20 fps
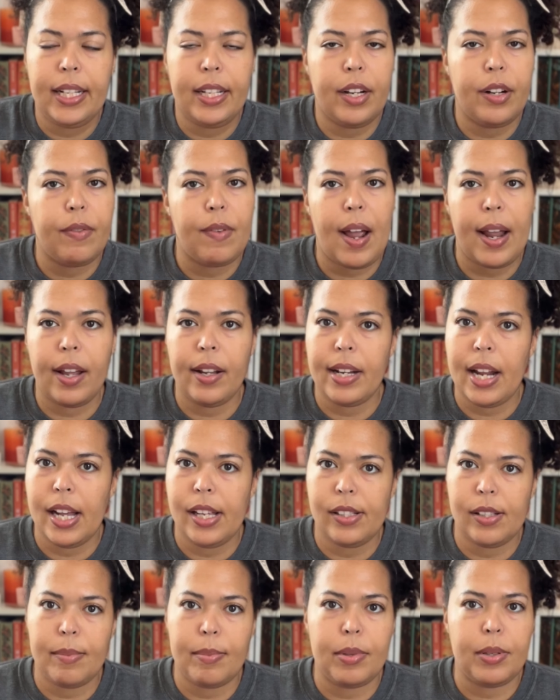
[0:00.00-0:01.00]
They're
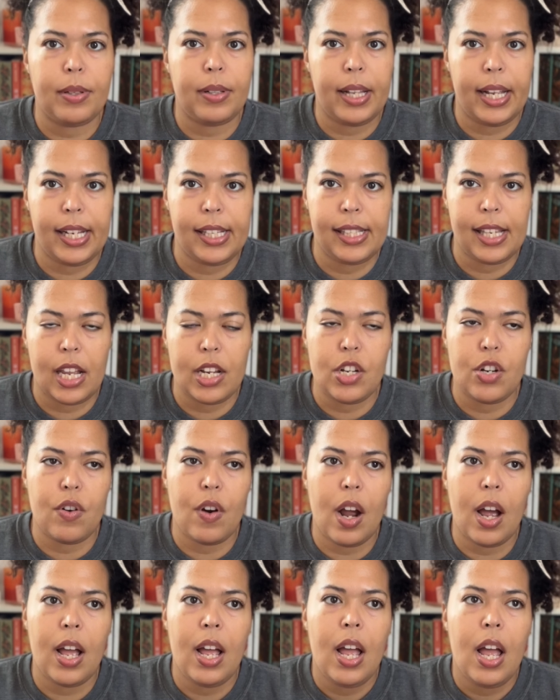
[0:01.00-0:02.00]
recognizable,
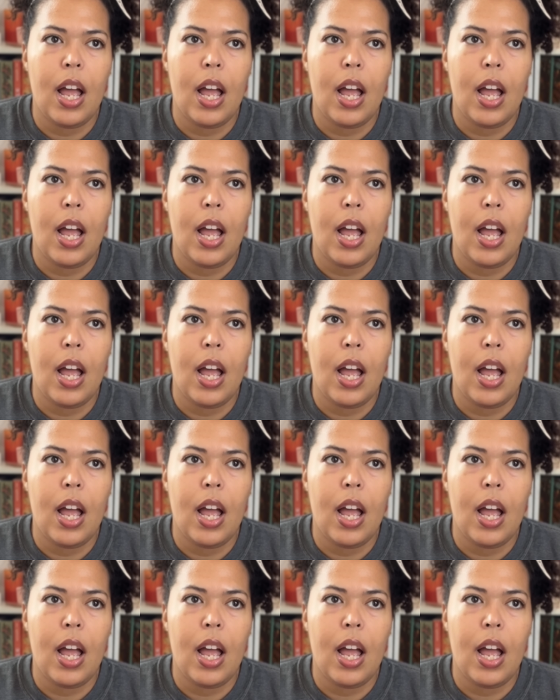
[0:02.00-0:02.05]
etc.